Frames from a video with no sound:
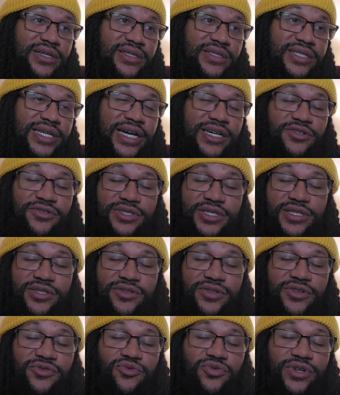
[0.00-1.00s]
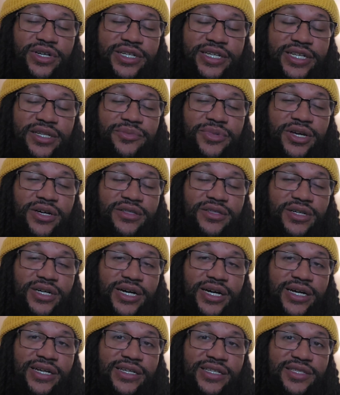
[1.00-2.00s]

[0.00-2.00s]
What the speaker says: Titles didn't really need to be on the line,